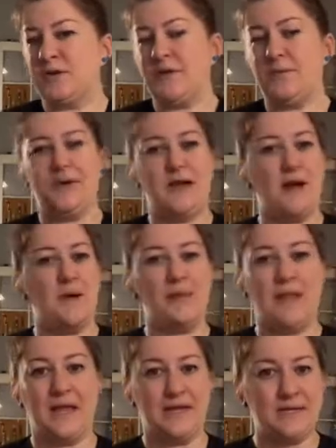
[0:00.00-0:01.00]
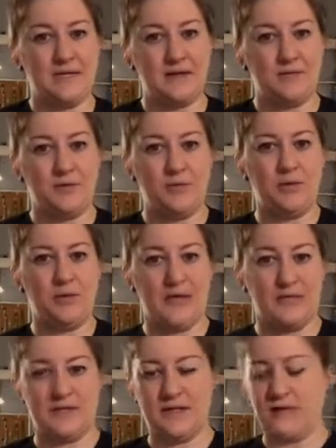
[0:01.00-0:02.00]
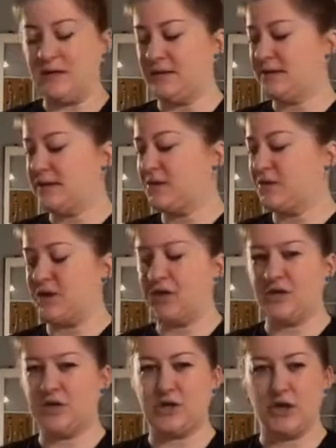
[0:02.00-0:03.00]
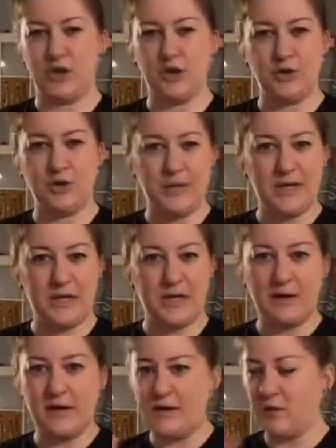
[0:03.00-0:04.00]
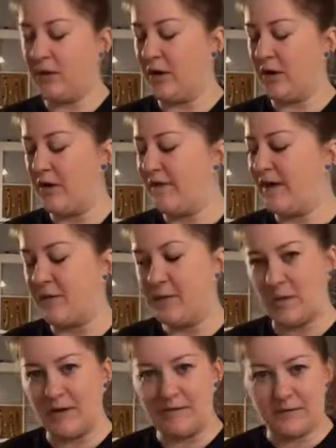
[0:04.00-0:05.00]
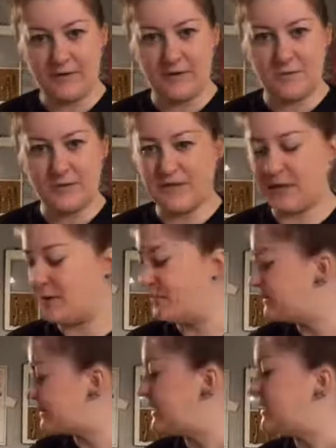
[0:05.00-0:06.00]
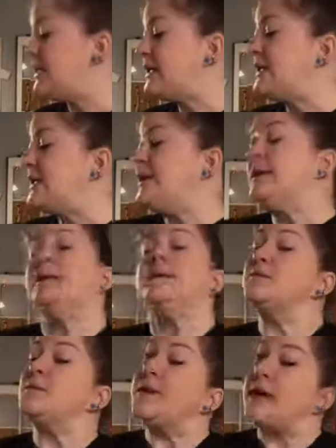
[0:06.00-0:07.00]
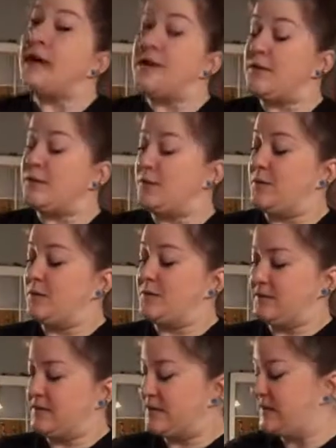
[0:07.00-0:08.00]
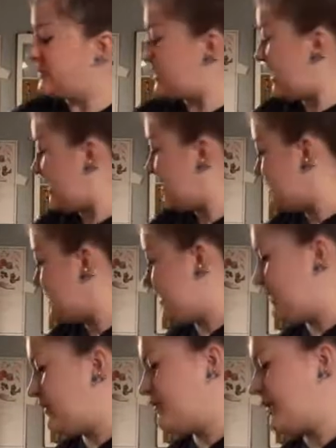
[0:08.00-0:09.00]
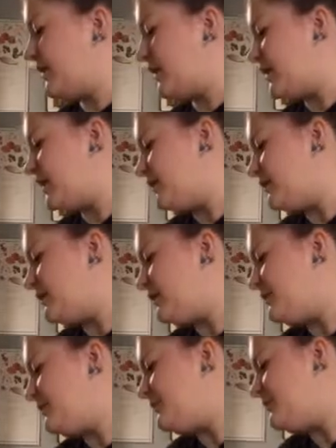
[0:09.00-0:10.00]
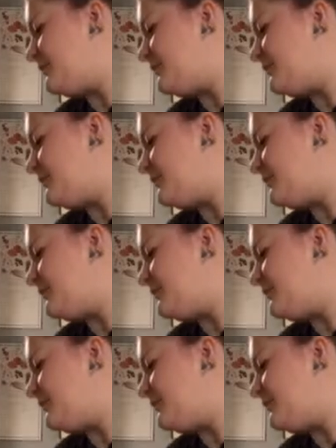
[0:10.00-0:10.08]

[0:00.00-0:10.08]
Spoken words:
I would not blend it. If you blend it, it's actually going to turn gluey and yucky, and we don't want that. We want fluffy potatoes. So what I use is this handy dandy fella here.